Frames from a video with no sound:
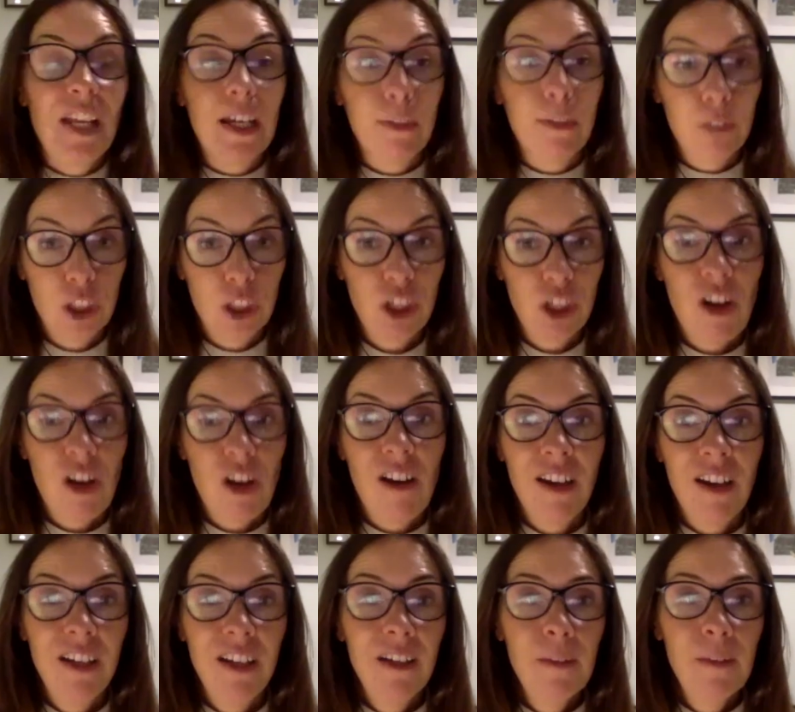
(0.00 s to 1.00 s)
of
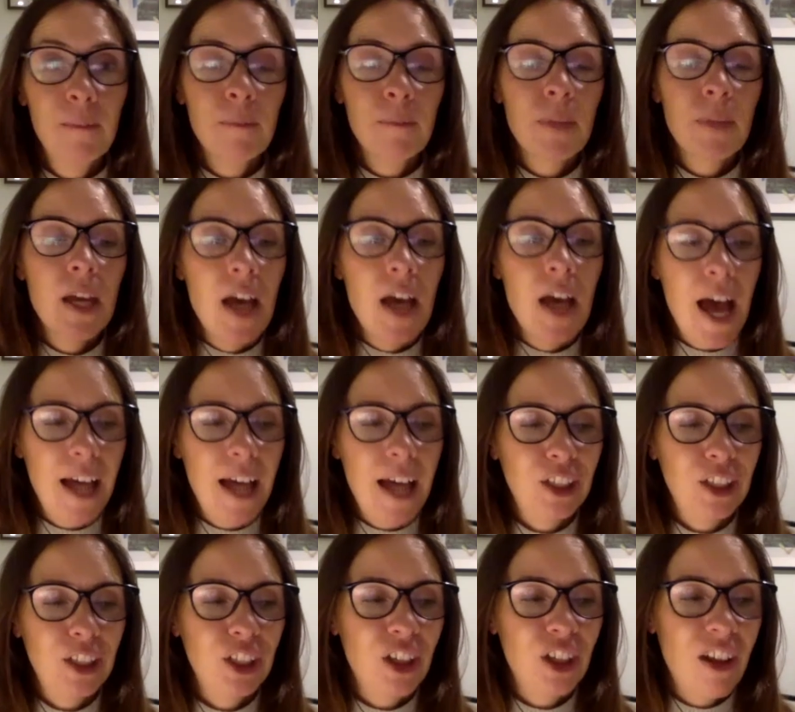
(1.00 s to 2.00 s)
shine. And
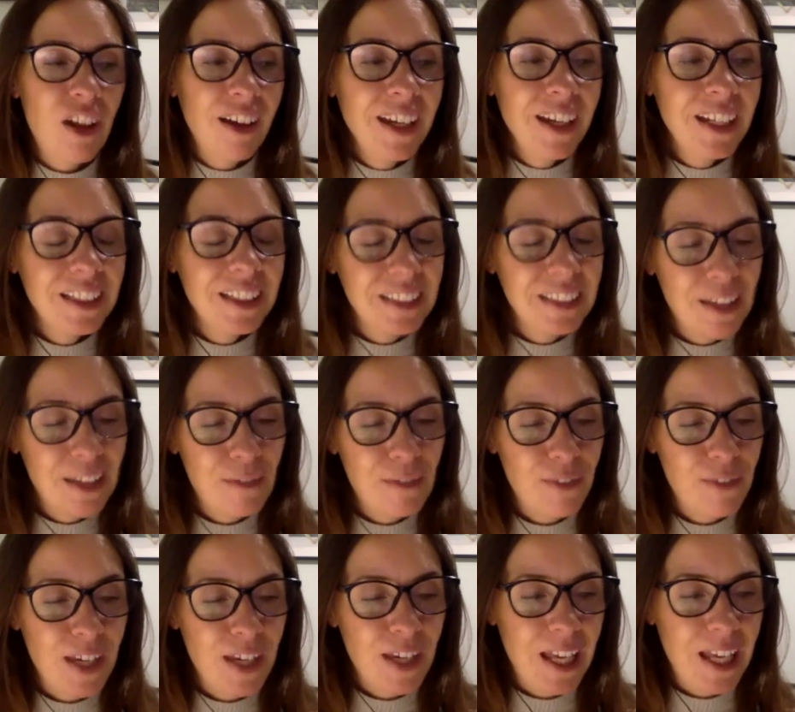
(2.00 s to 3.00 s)
shine is that
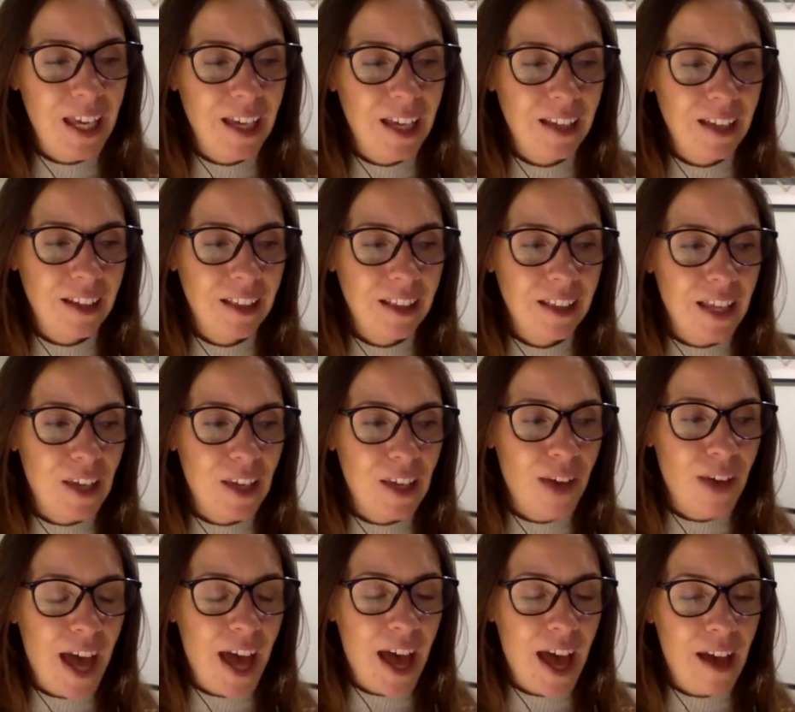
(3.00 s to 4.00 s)
feeling that you
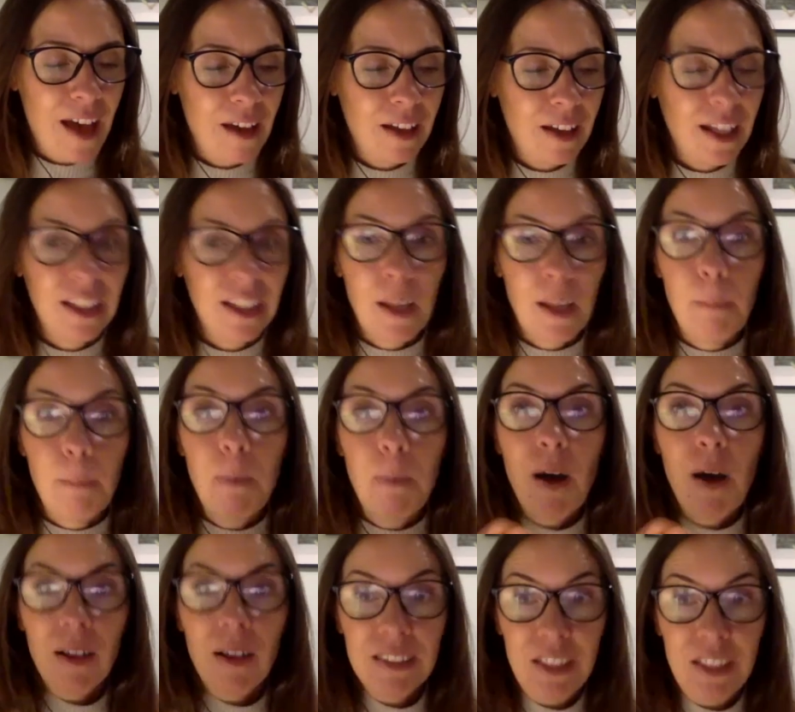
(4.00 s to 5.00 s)
get, like that
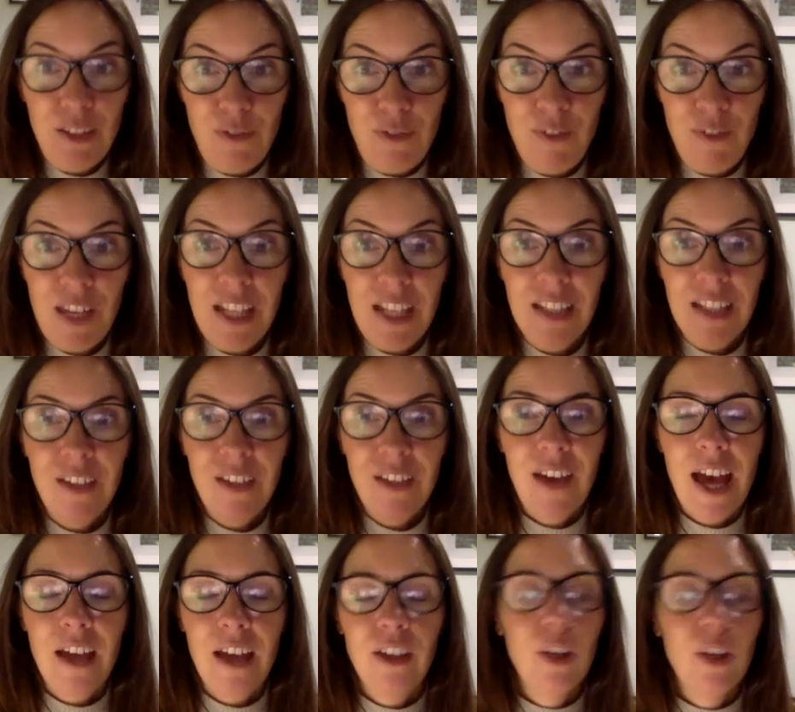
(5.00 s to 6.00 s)
positive feeling you
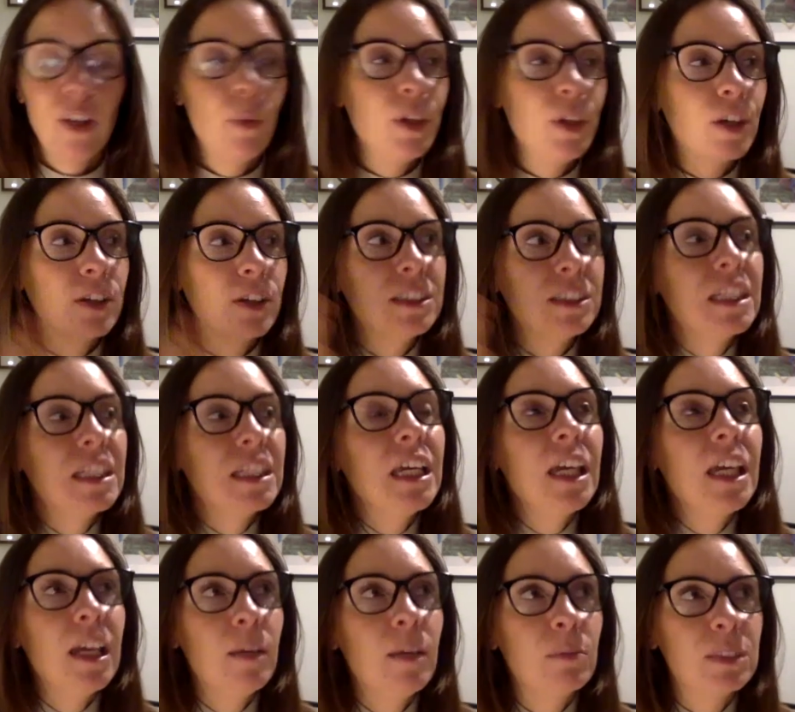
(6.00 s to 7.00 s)
get. You know, when your
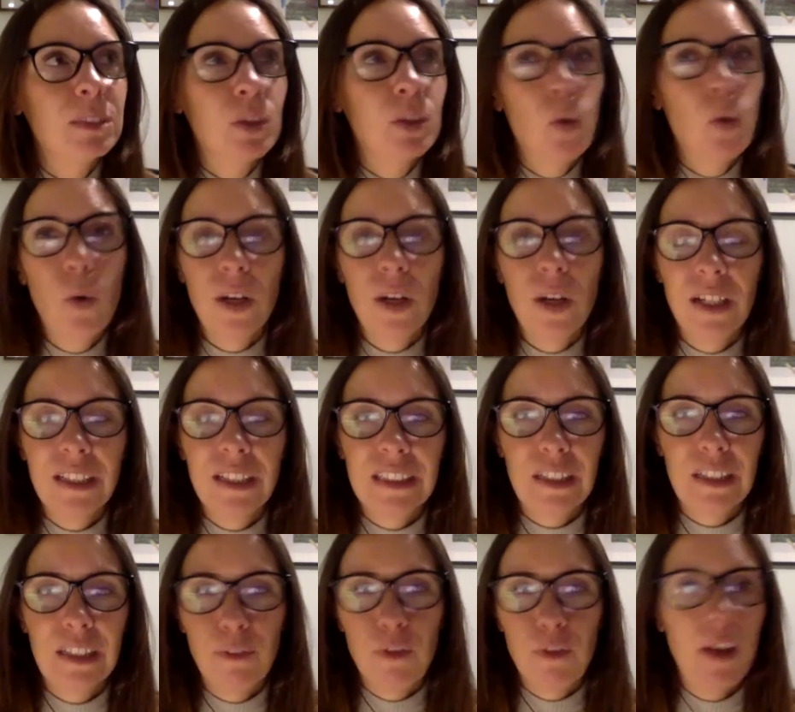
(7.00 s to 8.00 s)
team scores in
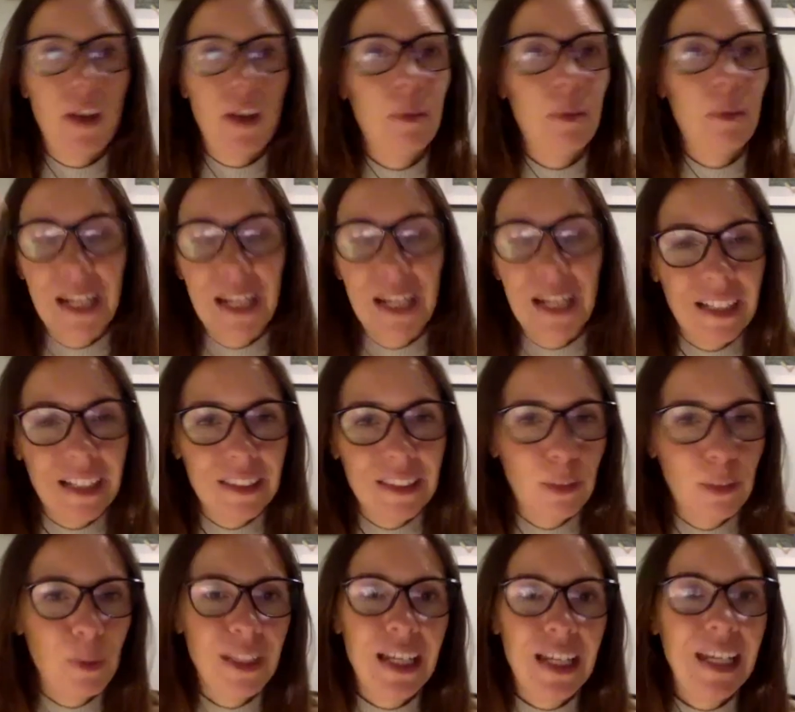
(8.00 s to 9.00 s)
the final minute to
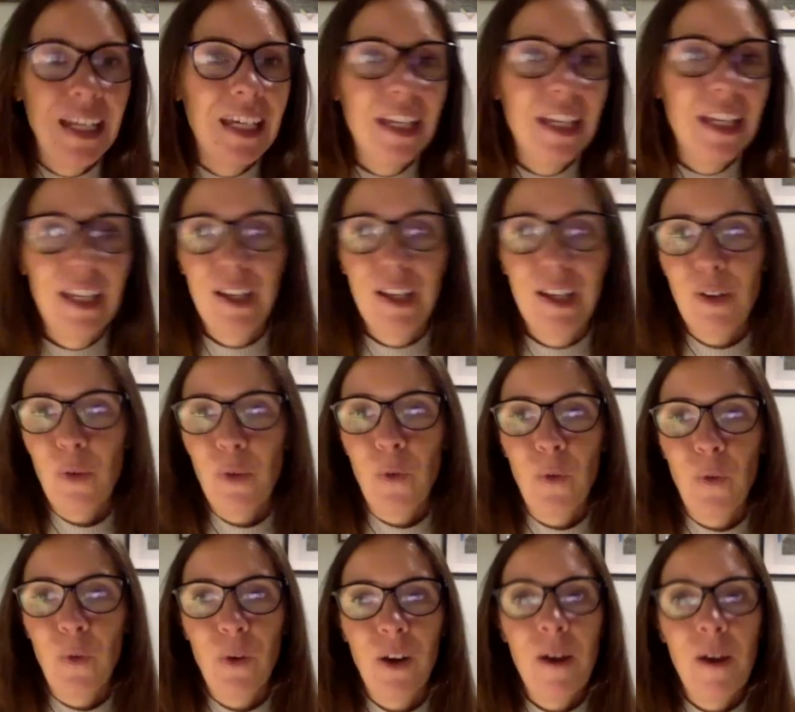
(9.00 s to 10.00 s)
win the league,
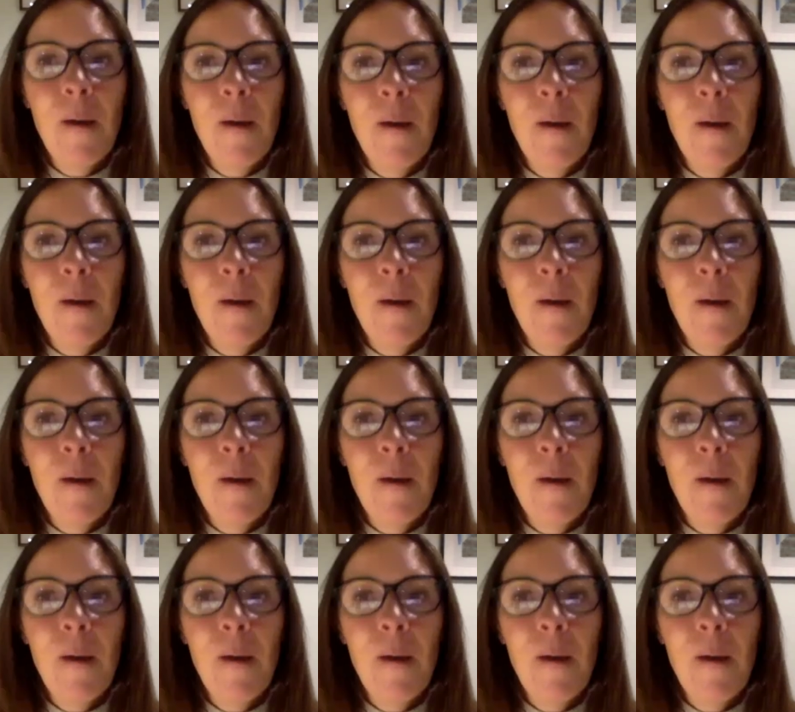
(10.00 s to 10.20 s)
or